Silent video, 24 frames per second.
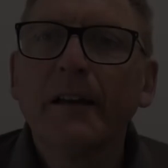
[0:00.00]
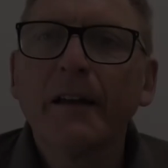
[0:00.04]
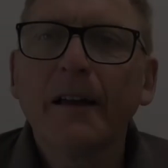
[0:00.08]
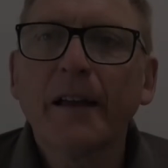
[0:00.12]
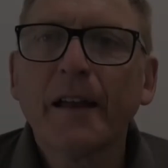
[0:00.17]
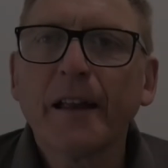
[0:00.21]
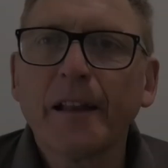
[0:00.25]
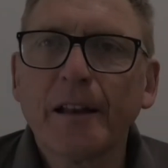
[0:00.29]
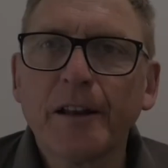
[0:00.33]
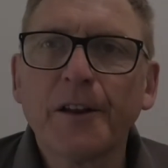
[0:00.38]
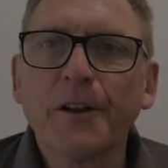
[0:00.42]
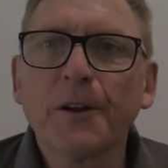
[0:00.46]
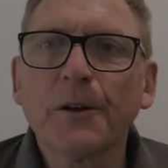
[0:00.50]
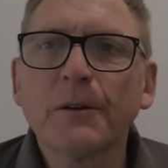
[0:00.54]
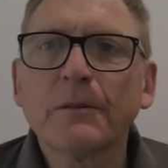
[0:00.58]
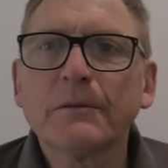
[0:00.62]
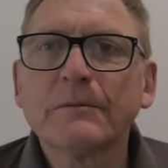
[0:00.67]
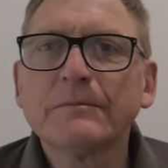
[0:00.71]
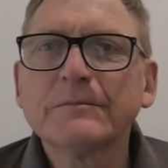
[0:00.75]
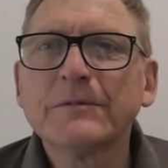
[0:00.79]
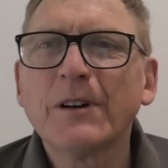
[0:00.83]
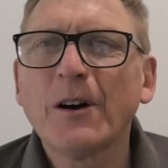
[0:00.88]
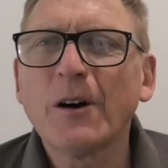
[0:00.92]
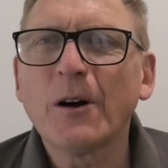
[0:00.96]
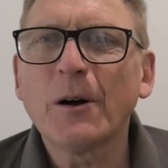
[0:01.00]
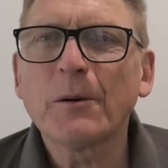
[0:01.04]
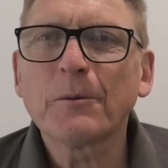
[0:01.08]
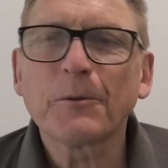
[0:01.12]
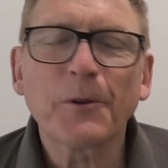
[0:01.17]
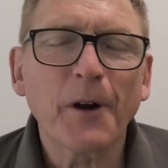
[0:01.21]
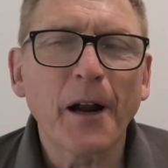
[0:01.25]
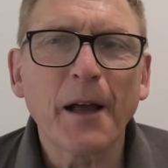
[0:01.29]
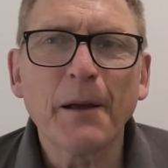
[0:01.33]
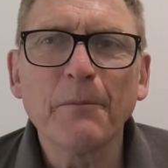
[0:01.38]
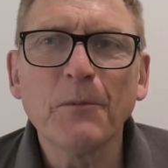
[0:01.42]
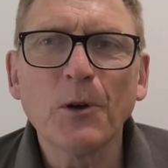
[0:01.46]
How do you do? I'm
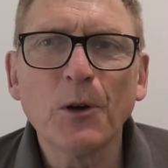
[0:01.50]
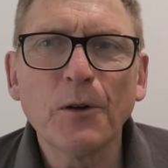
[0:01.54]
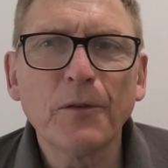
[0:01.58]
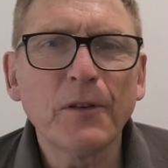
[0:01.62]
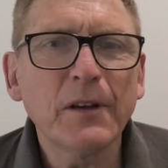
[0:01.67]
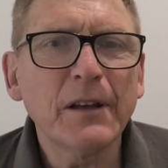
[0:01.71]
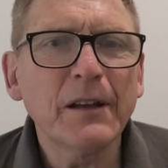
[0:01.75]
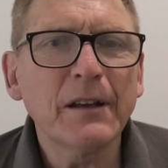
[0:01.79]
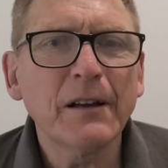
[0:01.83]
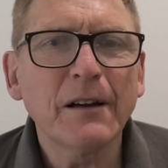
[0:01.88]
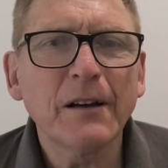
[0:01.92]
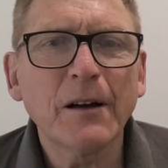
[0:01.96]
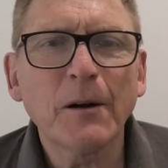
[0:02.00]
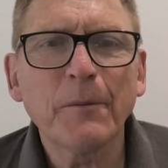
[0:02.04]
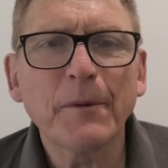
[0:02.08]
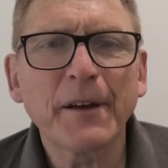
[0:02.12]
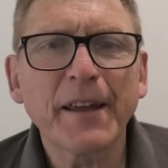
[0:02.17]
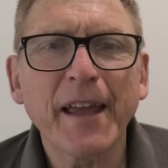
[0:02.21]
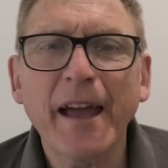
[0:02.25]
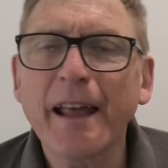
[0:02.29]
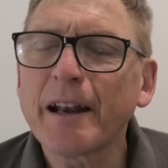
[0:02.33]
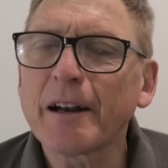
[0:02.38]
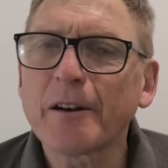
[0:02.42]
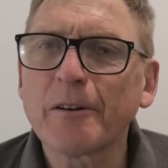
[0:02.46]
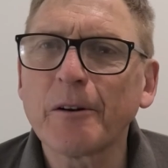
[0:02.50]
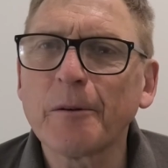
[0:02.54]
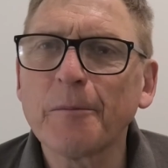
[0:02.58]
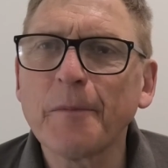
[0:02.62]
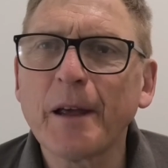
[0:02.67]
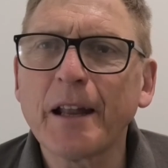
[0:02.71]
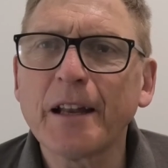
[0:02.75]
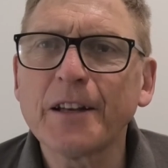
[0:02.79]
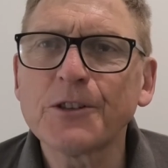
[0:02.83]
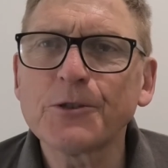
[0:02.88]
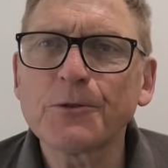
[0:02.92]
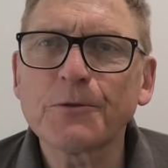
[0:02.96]
Graham Murphy. I'm a category
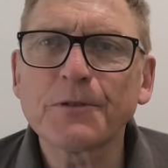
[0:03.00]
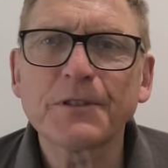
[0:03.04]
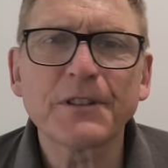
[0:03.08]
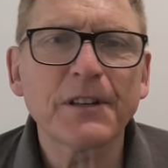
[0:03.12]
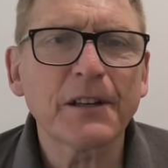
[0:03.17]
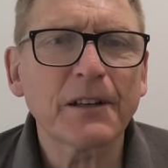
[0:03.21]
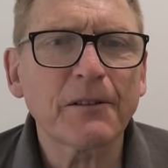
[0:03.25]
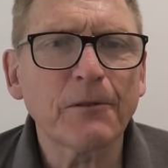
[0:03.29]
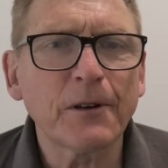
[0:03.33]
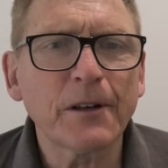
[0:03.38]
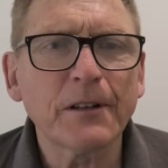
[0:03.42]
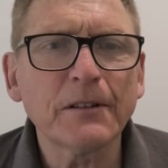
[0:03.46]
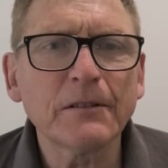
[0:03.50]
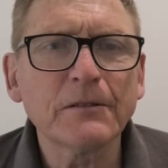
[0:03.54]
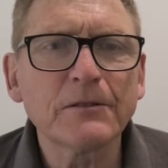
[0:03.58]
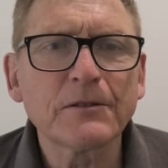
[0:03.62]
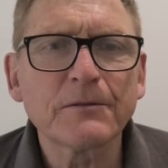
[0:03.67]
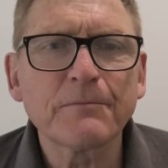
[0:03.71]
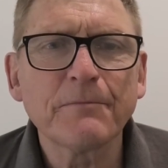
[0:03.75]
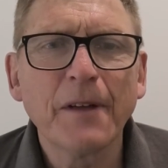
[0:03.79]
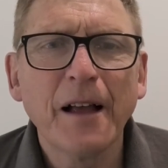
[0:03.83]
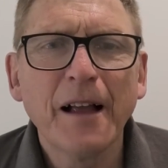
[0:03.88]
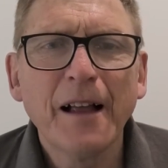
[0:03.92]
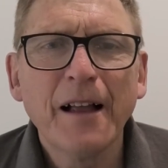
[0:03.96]
manager at TechRentals.